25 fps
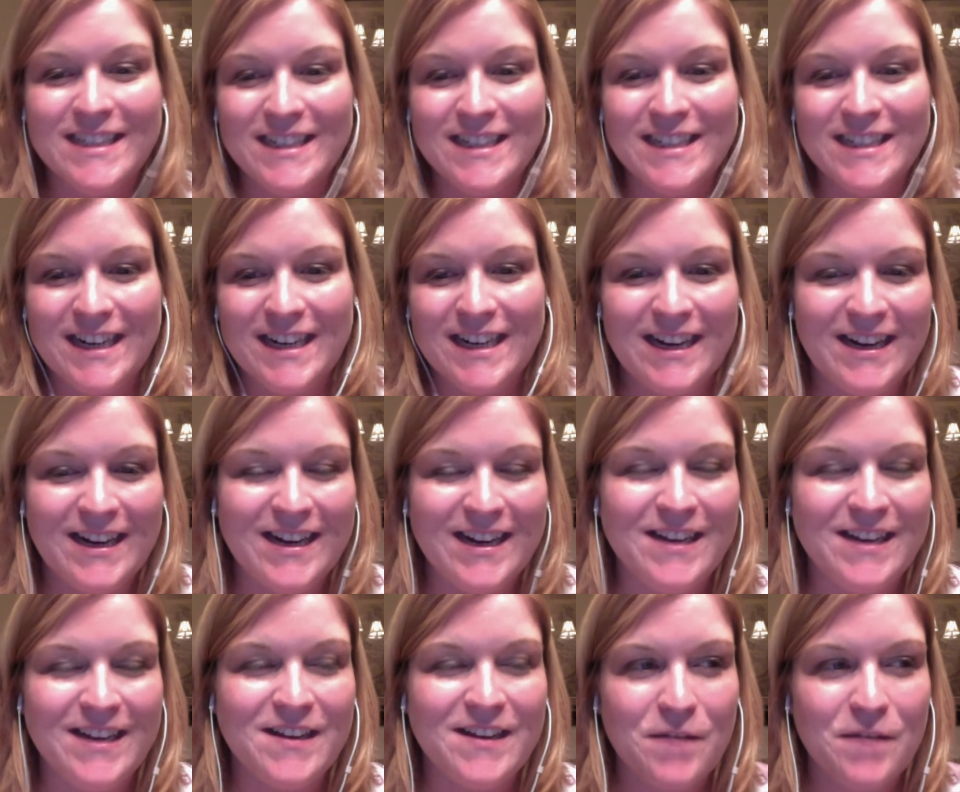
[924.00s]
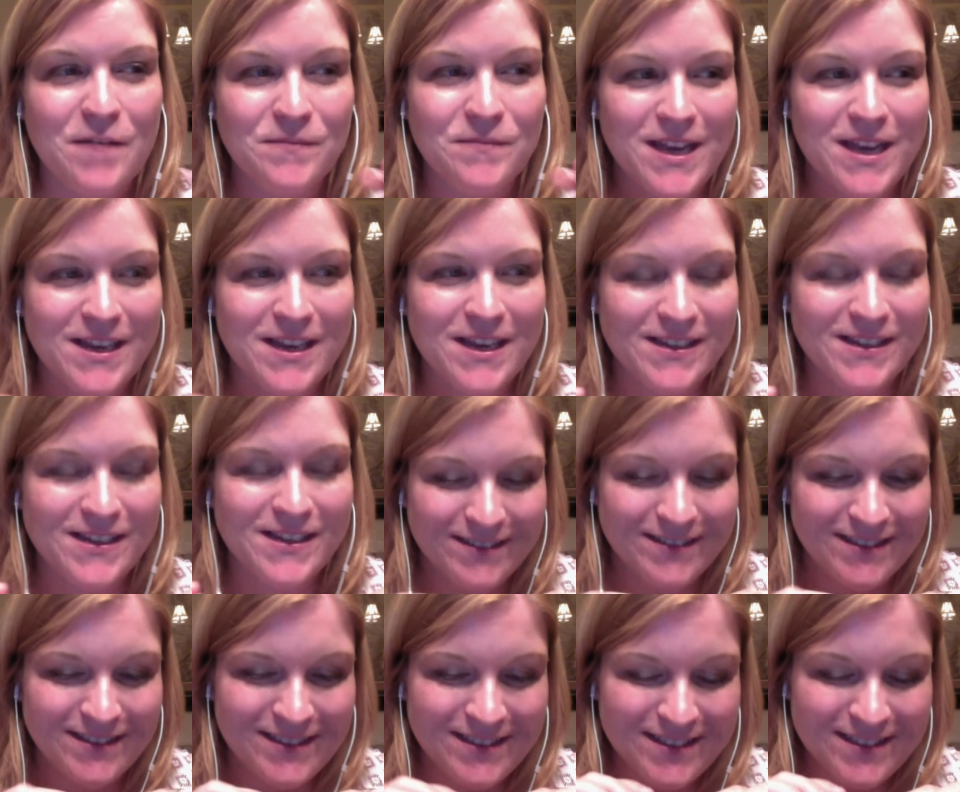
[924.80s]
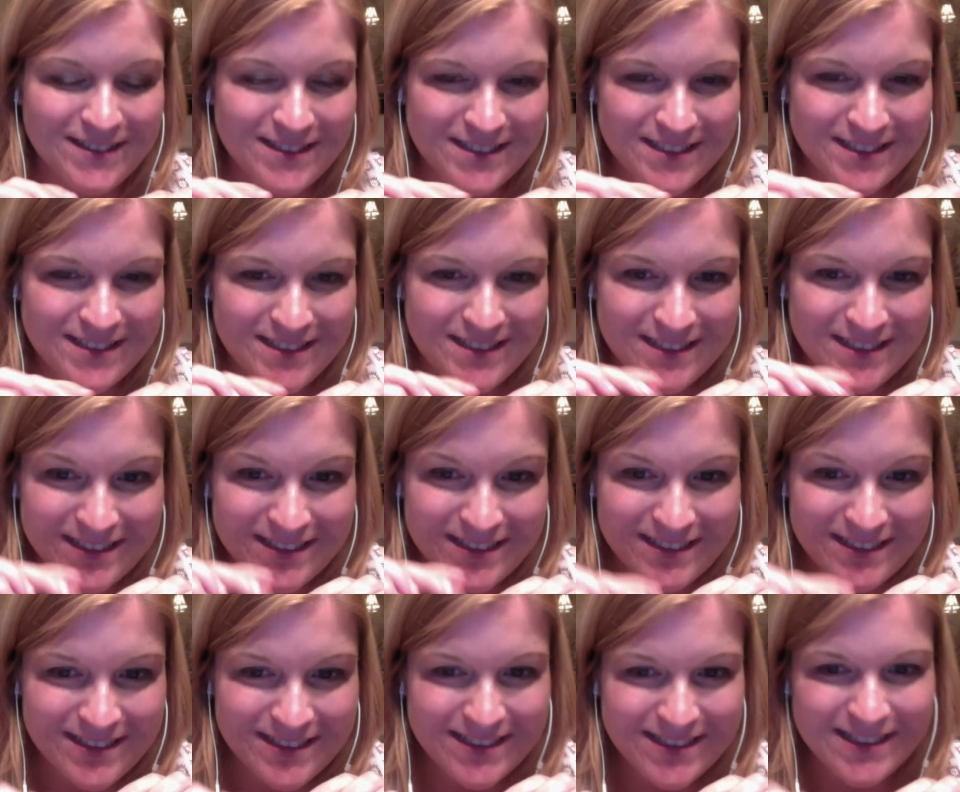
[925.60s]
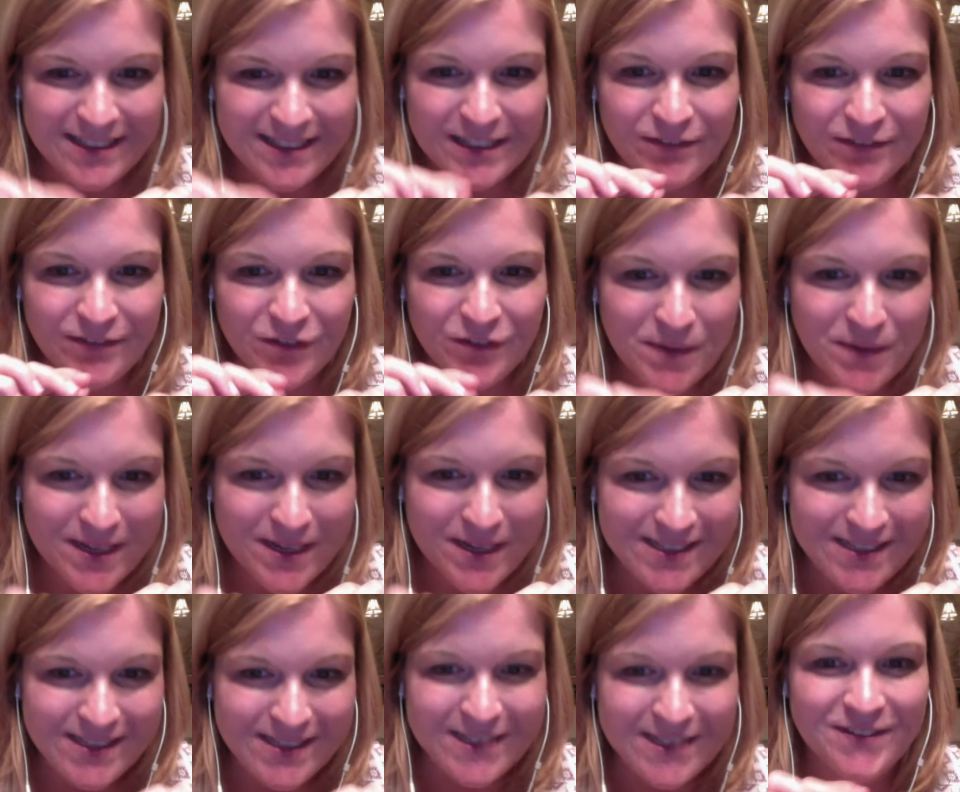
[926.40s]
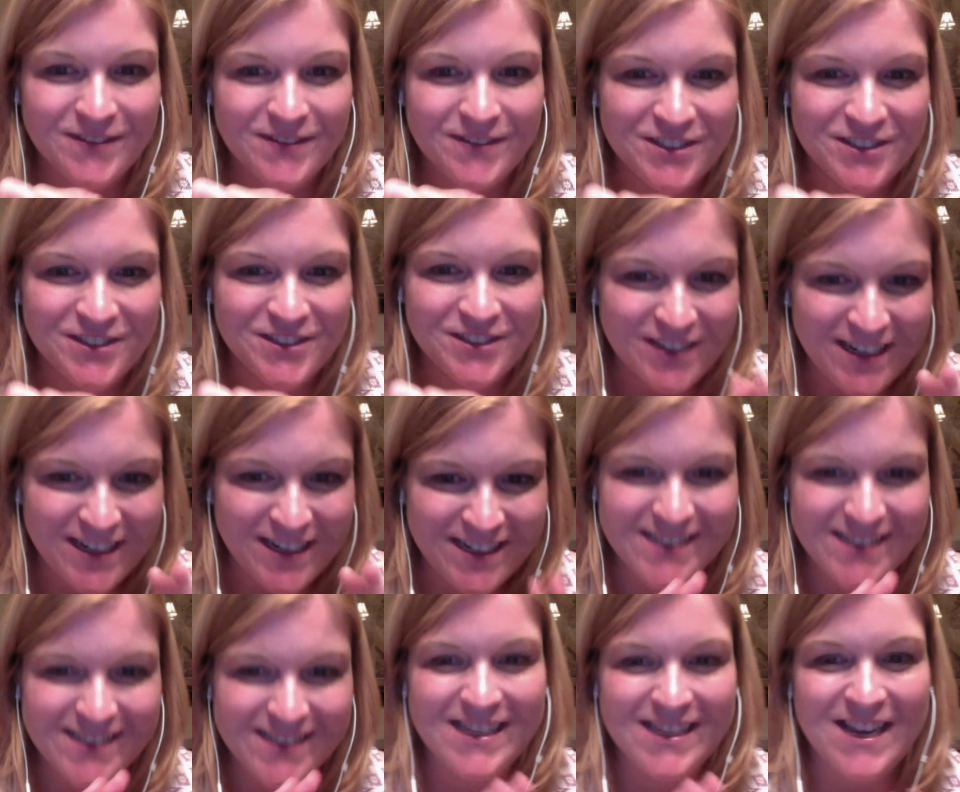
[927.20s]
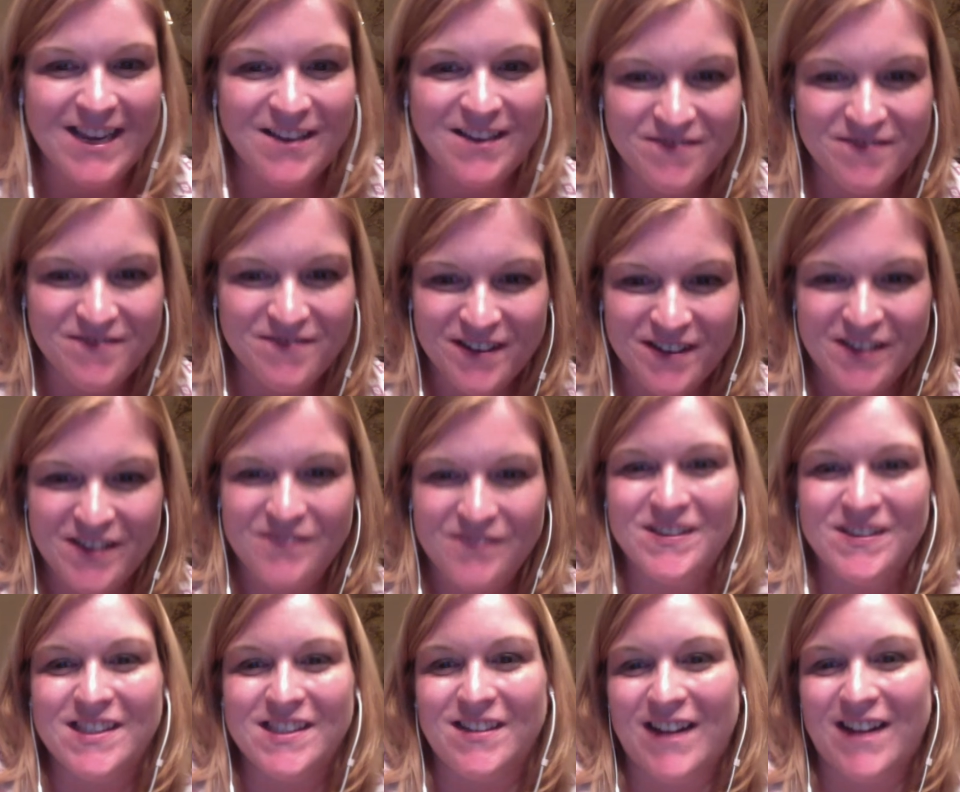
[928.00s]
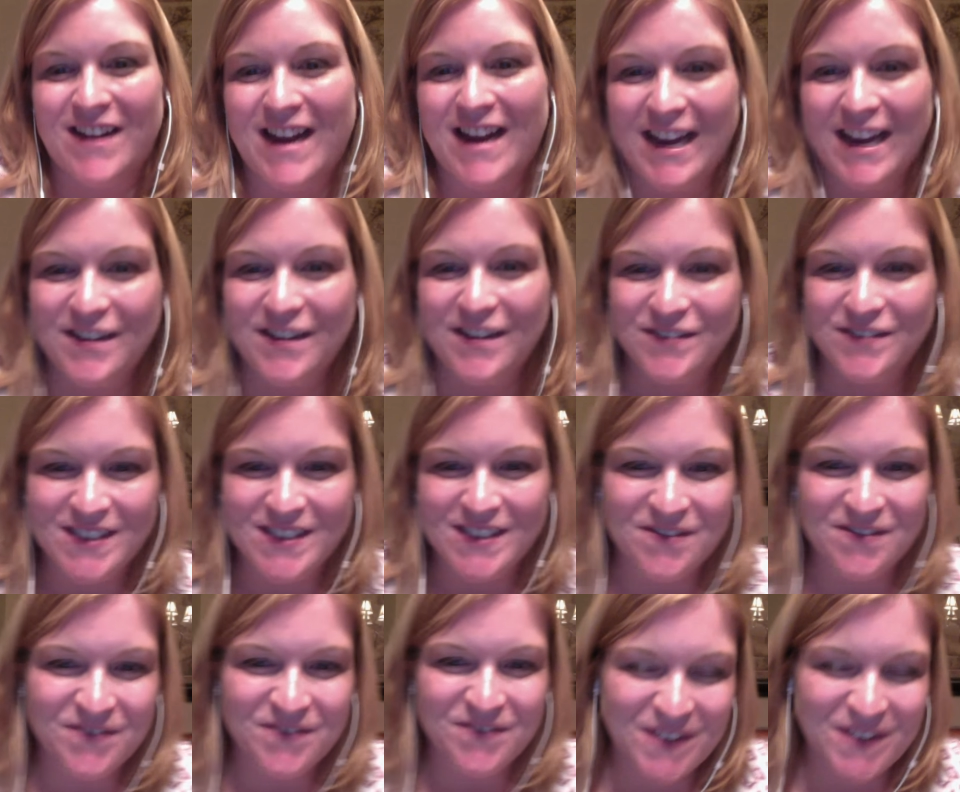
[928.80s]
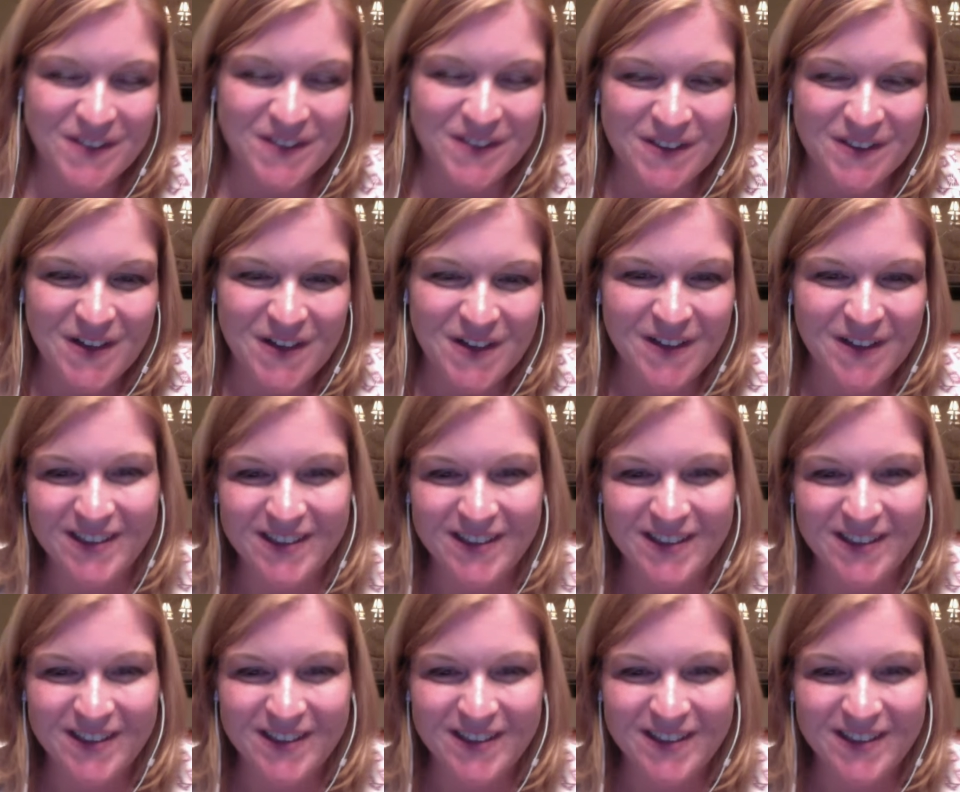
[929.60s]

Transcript: I'm like sliver by sliver trying to save them, so I have some for longer.